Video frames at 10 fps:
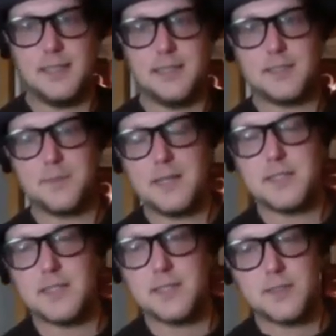And that's
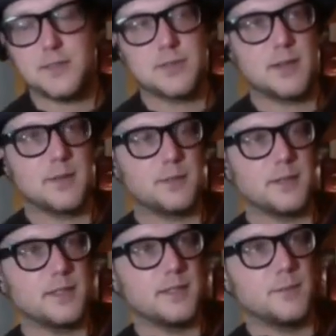amazing. That's
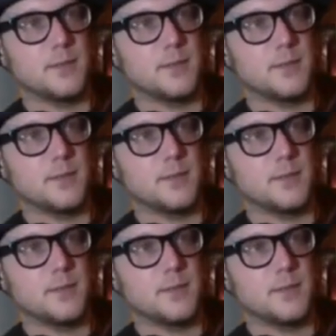user-operated.